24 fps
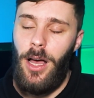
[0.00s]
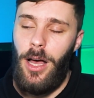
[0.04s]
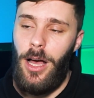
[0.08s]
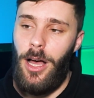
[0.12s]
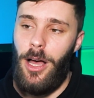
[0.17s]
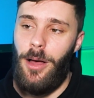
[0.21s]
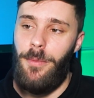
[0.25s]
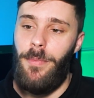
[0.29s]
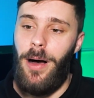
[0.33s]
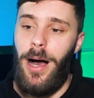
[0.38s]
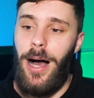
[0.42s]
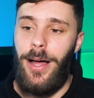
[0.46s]

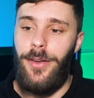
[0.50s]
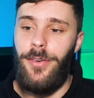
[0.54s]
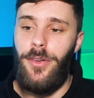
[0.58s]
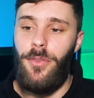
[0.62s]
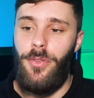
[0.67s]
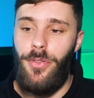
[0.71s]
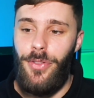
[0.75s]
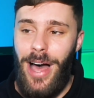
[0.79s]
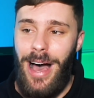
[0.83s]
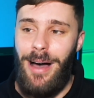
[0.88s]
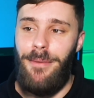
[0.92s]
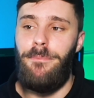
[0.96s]
Um,
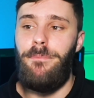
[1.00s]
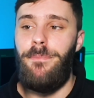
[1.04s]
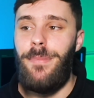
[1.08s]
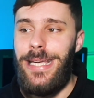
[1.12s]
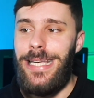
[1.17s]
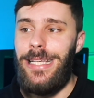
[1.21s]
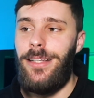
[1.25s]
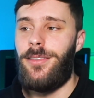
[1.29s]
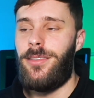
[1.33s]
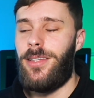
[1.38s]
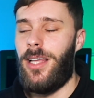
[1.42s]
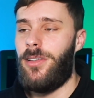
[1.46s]
and that
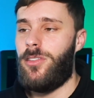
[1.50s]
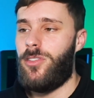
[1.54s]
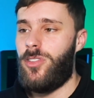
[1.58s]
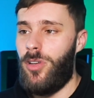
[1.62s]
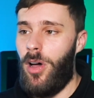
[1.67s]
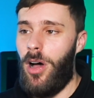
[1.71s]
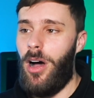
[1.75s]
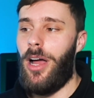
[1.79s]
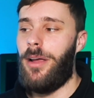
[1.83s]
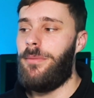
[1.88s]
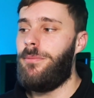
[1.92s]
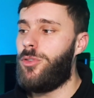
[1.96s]
means there's
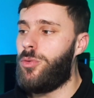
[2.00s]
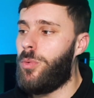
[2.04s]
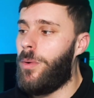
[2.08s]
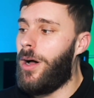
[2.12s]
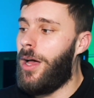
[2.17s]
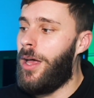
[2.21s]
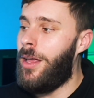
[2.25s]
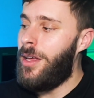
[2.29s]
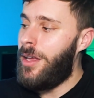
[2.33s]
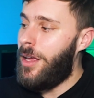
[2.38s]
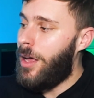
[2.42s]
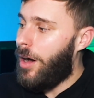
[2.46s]
times
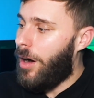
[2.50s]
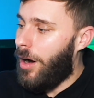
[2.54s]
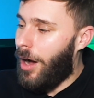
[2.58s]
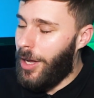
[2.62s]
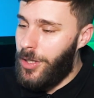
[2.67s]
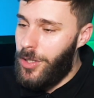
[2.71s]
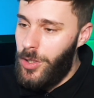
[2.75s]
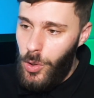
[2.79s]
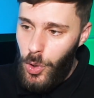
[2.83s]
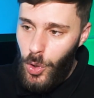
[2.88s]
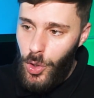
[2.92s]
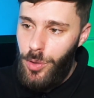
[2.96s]
where
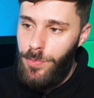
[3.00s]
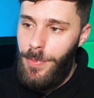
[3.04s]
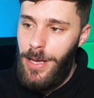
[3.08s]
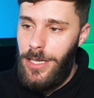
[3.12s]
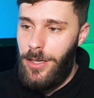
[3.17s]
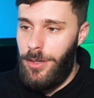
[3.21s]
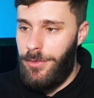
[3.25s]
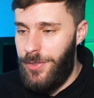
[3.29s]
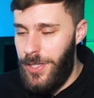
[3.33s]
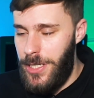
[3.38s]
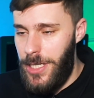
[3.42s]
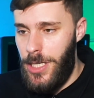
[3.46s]
I could
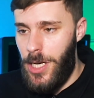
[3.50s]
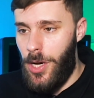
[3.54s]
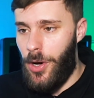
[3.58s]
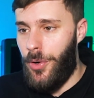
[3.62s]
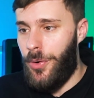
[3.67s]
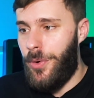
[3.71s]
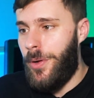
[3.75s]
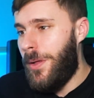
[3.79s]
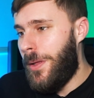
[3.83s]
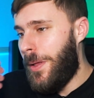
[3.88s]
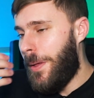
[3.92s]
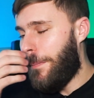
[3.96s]
make a
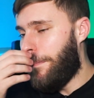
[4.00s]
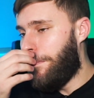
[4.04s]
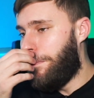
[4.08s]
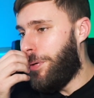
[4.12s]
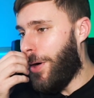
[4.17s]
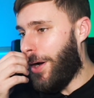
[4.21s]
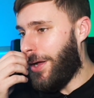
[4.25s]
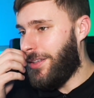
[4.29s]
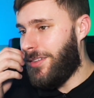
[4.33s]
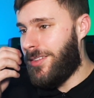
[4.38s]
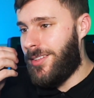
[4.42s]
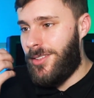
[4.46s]
video,
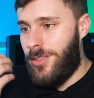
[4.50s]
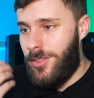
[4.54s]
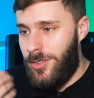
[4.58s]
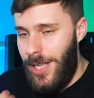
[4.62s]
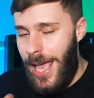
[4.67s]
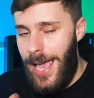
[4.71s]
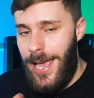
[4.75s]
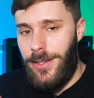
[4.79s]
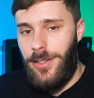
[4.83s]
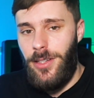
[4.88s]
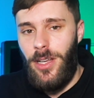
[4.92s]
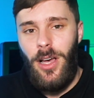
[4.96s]
but
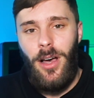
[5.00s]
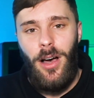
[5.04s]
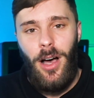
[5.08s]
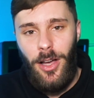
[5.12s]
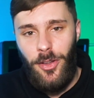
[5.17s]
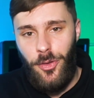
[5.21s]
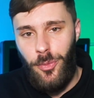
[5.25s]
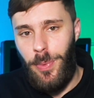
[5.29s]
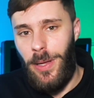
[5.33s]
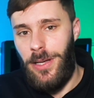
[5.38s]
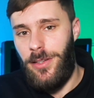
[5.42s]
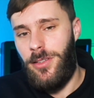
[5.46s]
instead
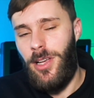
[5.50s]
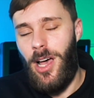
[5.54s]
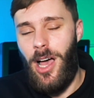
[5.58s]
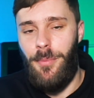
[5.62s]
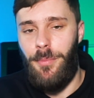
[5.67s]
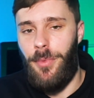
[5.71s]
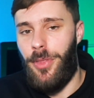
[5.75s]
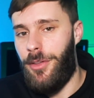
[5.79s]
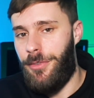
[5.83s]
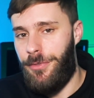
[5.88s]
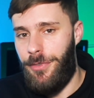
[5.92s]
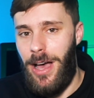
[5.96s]
I spend
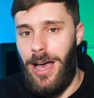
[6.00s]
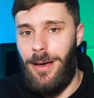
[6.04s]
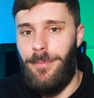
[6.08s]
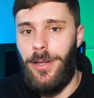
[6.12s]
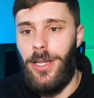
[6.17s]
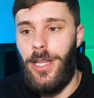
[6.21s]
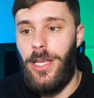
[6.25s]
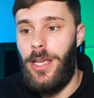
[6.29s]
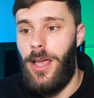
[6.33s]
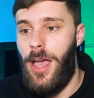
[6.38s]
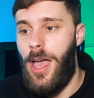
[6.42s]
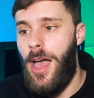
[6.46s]
time with the
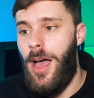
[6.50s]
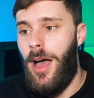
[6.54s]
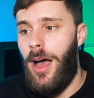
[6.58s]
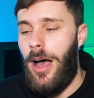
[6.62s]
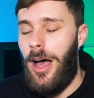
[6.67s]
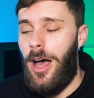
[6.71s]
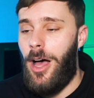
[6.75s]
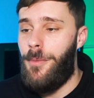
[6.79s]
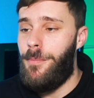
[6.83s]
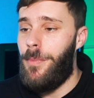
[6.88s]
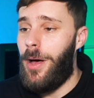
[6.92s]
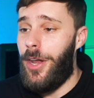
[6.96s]
family.
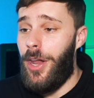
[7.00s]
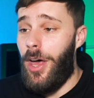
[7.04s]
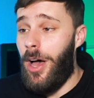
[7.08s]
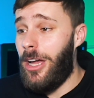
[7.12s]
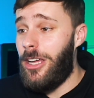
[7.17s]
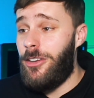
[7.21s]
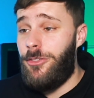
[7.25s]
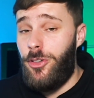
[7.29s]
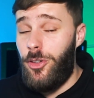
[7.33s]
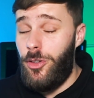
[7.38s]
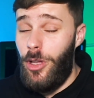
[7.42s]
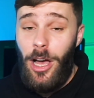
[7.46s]
Um, and
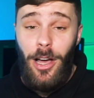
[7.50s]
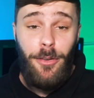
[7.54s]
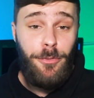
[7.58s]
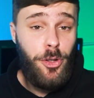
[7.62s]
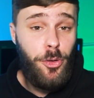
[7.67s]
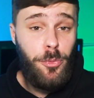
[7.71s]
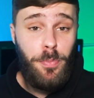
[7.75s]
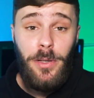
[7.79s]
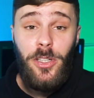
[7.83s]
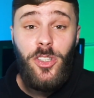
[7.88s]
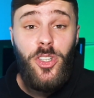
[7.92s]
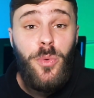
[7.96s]
I've just I've
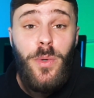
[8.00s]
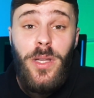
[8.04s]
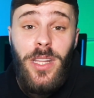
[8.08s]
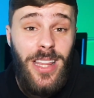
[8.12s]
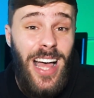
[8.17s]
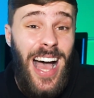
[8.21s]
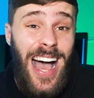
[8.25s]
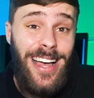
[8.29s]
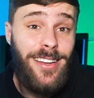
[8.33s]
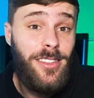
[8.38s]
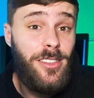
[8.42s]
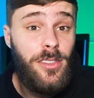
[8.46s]
just been doing
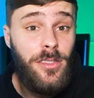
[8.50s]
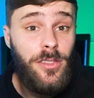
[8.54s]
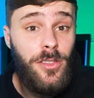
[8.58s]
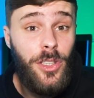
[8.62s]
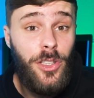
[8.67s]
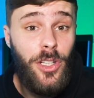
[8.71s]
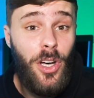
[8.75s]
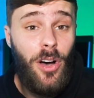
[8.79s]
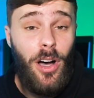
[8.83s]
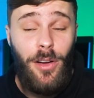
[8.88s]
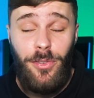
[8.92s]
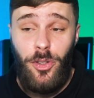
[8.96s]
that.
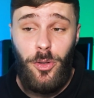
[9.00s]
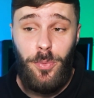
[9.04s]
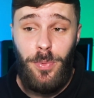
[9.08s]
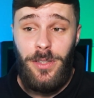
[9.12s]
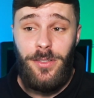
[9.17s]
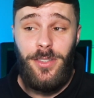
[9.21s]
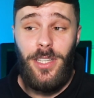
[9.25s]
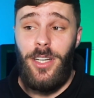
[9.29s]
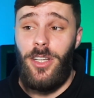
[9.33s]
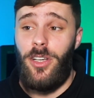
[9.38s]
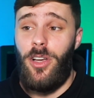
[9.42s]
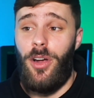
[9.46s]
You know, I've just
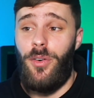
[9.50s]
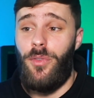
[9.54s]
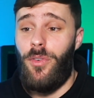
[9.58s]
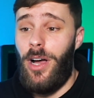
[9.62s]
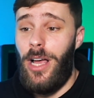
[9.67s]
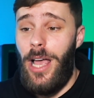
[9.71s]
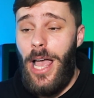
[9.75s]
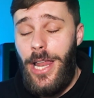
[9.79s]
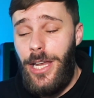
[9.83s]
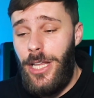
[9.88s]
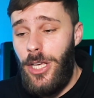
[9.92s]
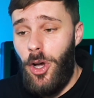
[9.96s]
been sitting there going,
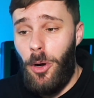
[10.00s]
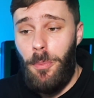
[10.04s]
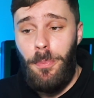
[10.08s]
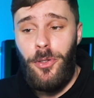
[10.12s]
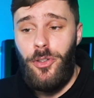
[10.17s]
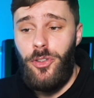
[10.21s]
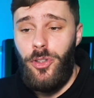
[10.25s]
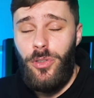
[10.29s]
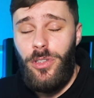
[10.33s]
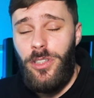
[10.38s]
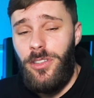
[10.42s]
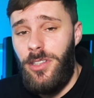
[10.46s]
right, any
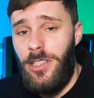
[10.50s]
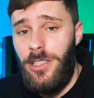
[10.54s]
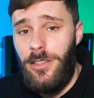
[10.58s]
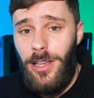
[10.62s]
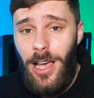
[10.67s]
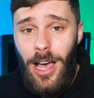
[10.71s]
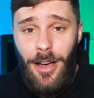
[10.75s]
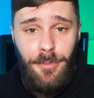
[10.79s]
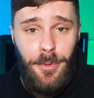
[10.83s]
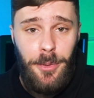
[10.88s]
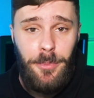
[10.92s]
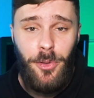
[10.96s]
opportunity to
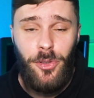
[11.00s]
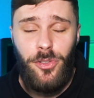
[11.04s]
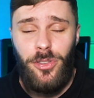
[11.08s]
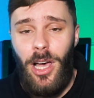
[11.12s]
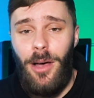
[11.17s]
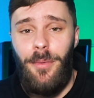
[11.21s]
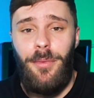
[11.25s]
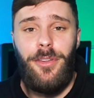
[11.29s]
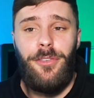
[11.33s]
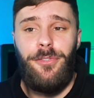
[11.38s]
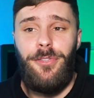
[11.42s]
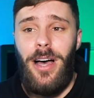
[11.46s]
have a bit more
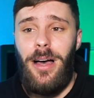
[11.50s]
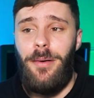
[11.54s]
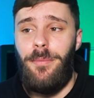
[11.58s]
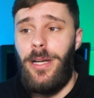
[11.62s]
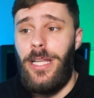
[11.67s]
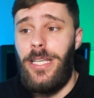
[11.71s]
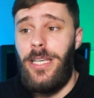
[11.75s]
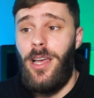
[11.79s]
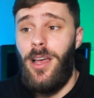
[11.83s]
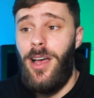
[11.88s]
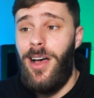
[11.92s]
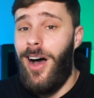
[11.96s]
time with the
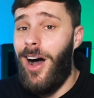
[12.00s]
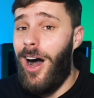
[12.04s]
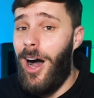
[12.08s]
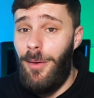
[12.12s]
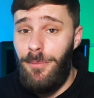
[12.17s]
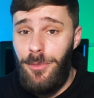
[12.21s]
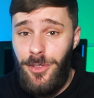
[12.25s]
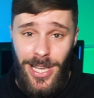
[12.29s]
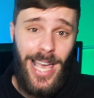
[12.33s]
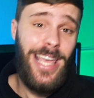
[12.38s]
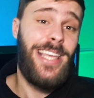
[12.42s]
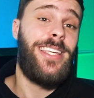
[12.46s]
family,
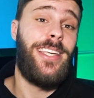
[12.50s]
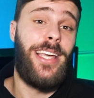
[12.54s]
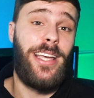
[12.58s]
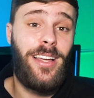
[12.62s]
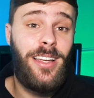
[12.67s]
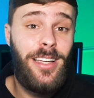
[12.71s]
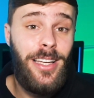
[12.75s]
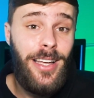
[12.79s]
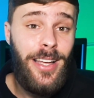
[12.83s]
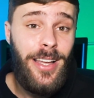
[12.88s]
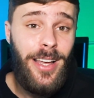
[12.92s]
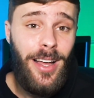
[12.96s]
I'm
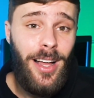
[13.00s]
taking.